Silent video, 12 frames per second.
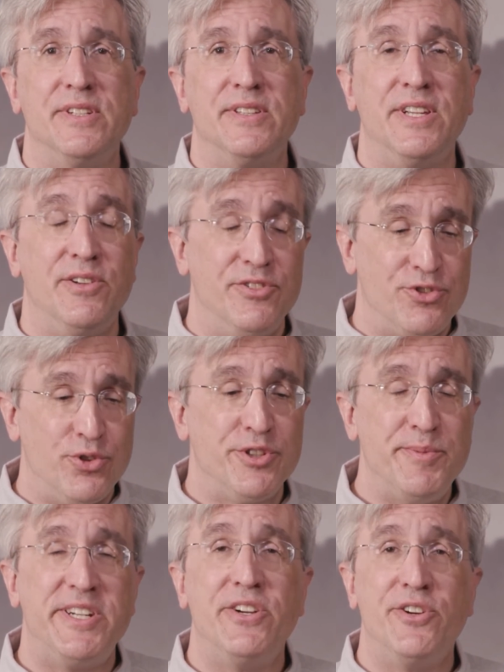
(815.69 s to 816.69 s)
the
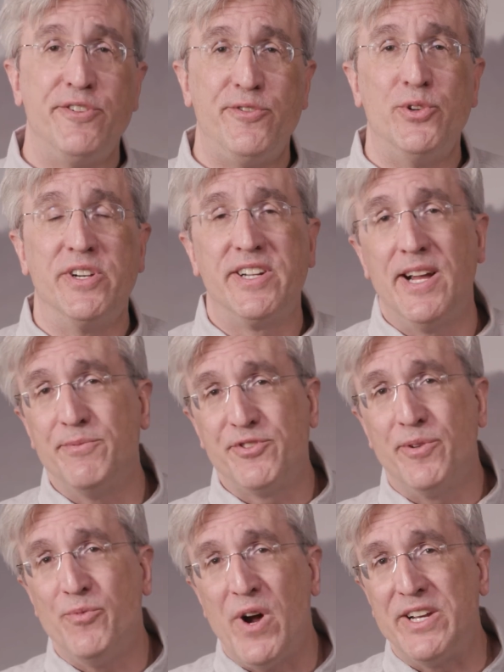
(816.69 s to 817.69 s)
source material for it comes
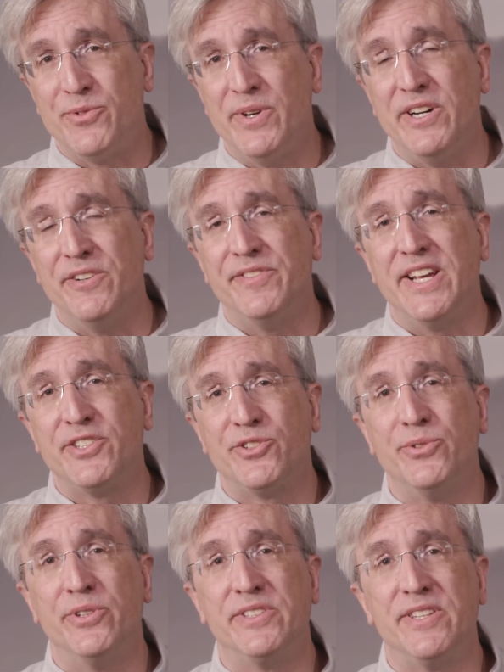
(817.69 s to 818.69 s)
from Y-12 next
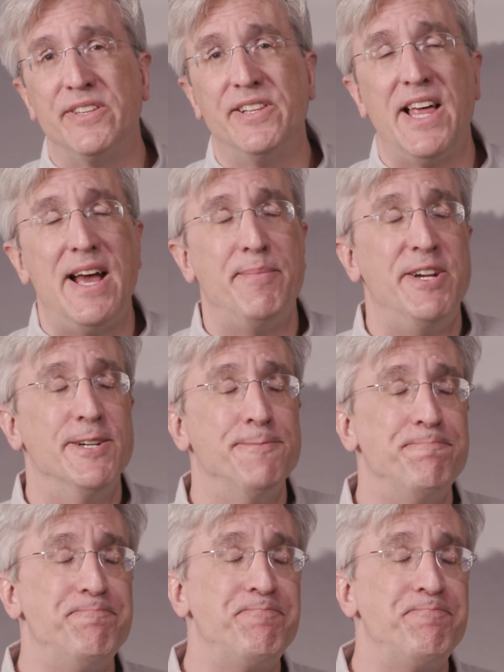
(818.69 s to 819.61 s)
door to the lab here.